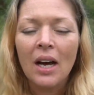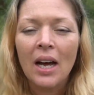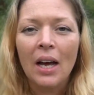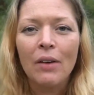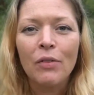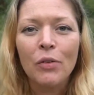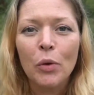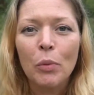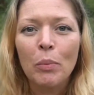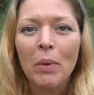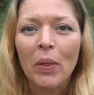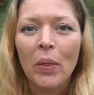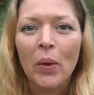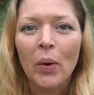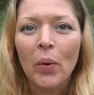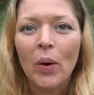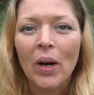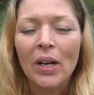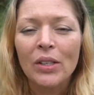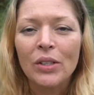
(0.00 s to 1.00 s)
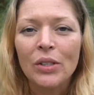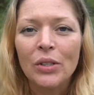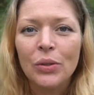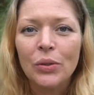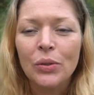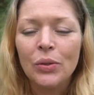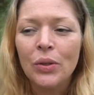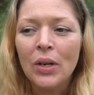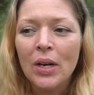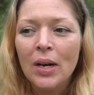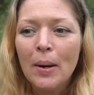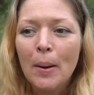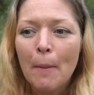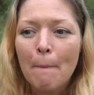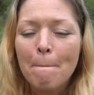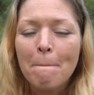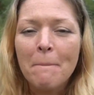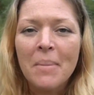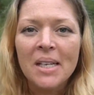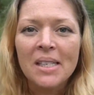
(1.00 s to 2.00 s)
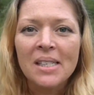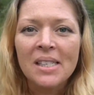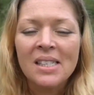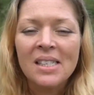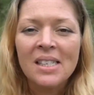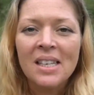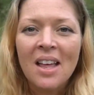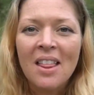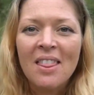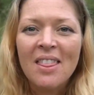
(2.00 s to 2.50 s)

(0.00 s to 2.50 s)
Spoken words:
I have to admit, though, I do miss